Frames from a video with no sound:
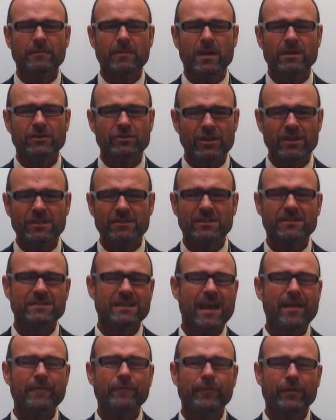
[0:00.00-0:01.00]
And Jesus
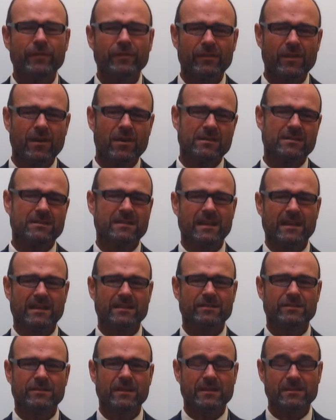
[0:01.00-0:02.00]
emphasised this.